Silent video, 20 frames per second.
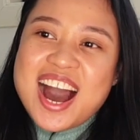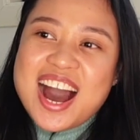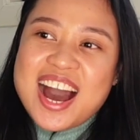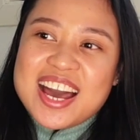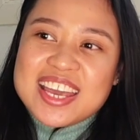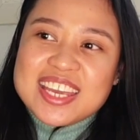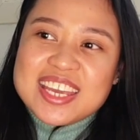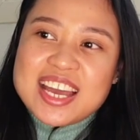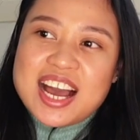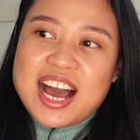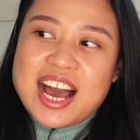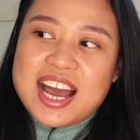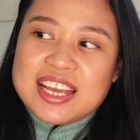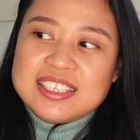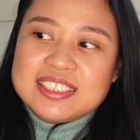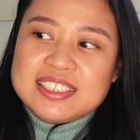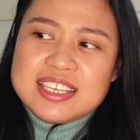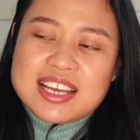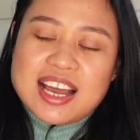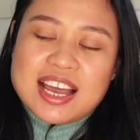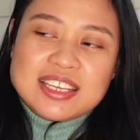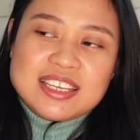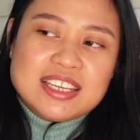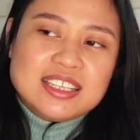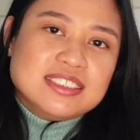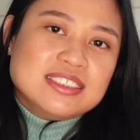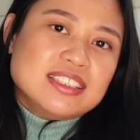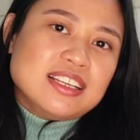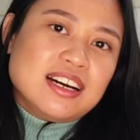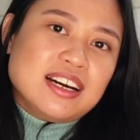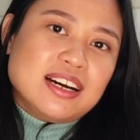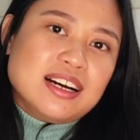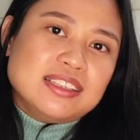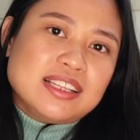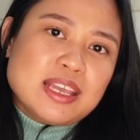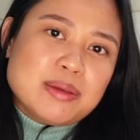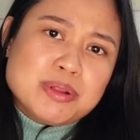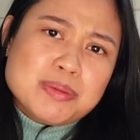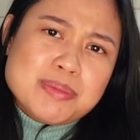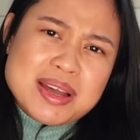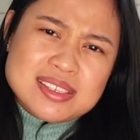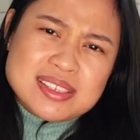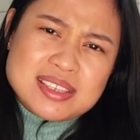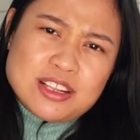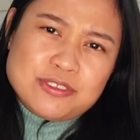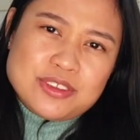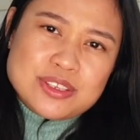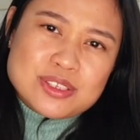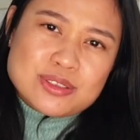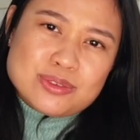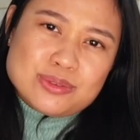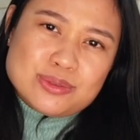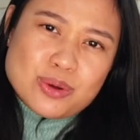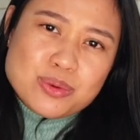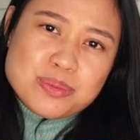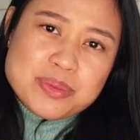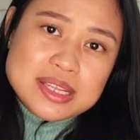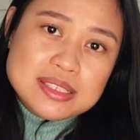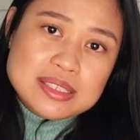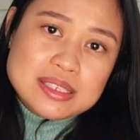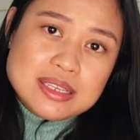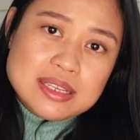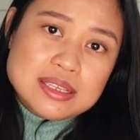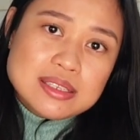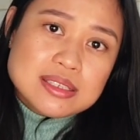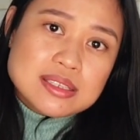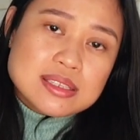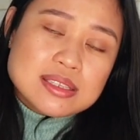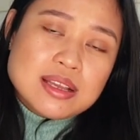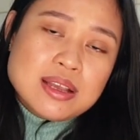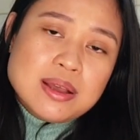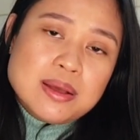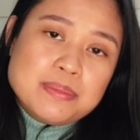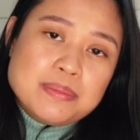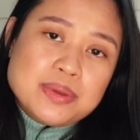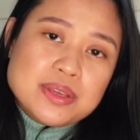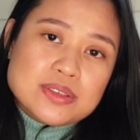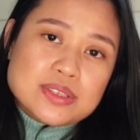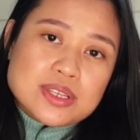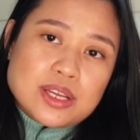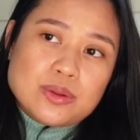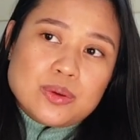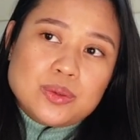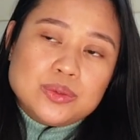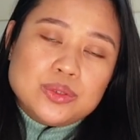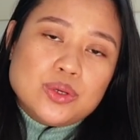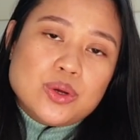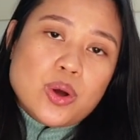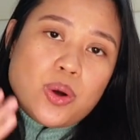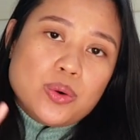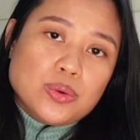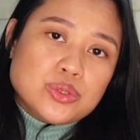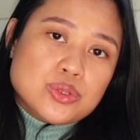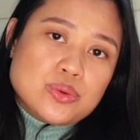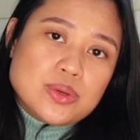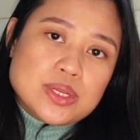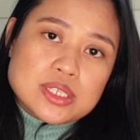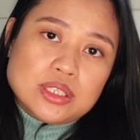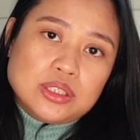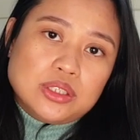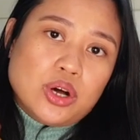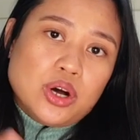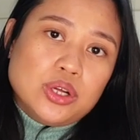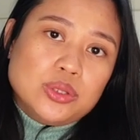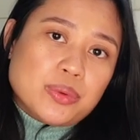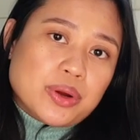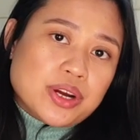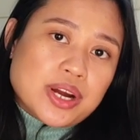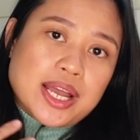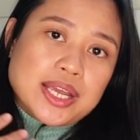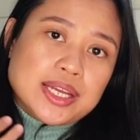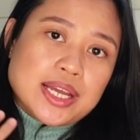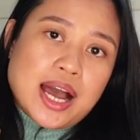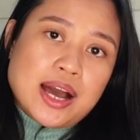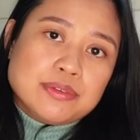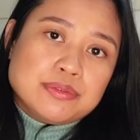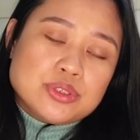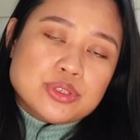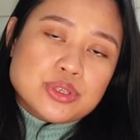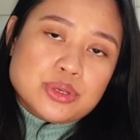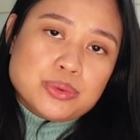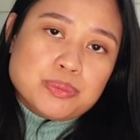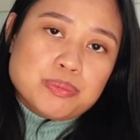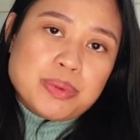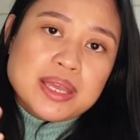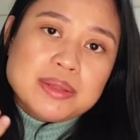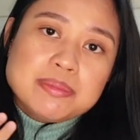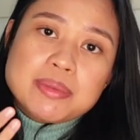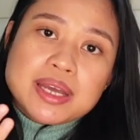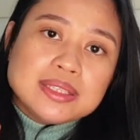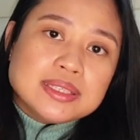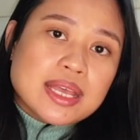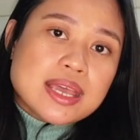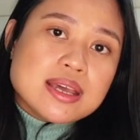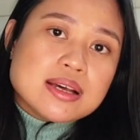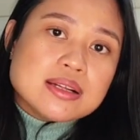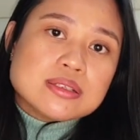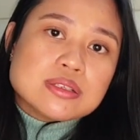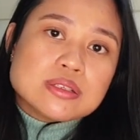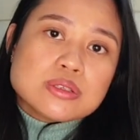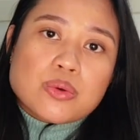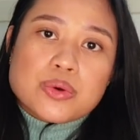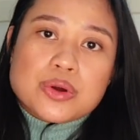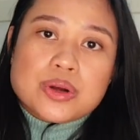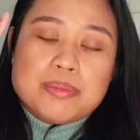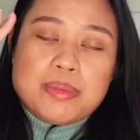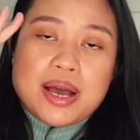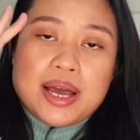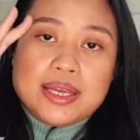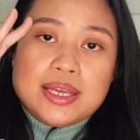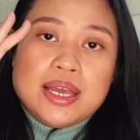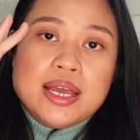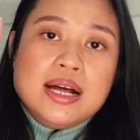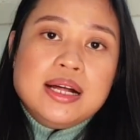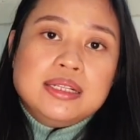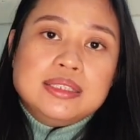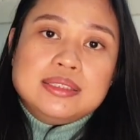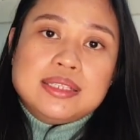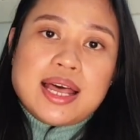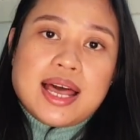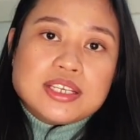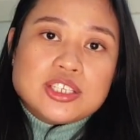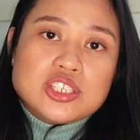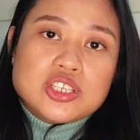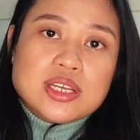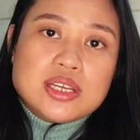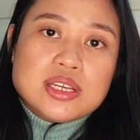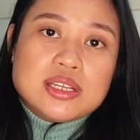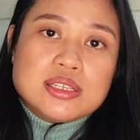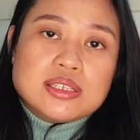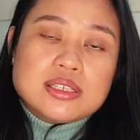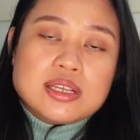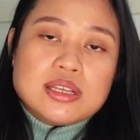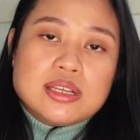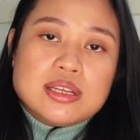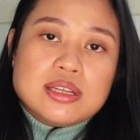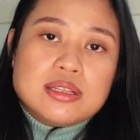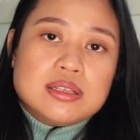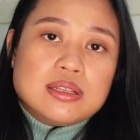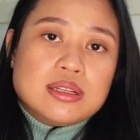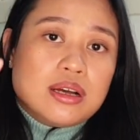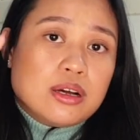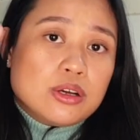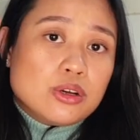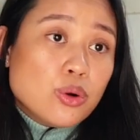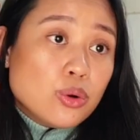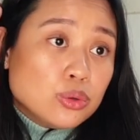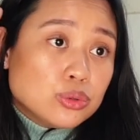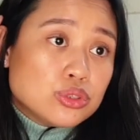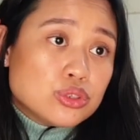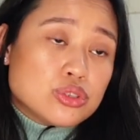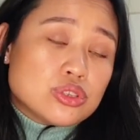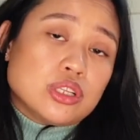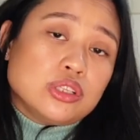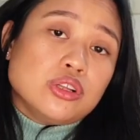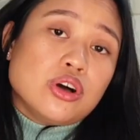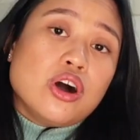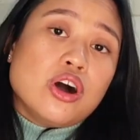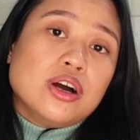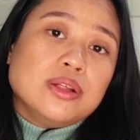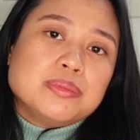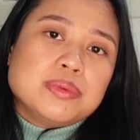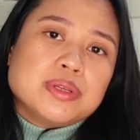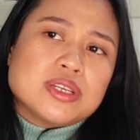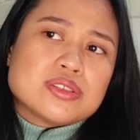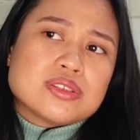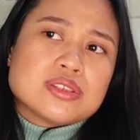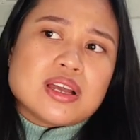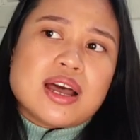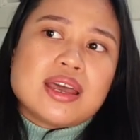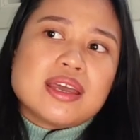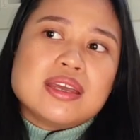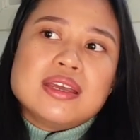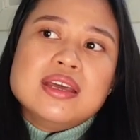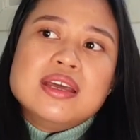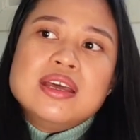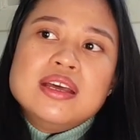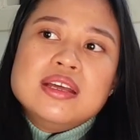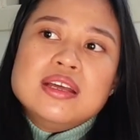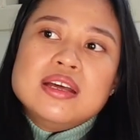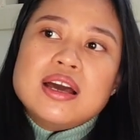I think I can label myself as low maintenance, because I don't go to a salon where I have to paint my nails or my lashes, and go to salon, because I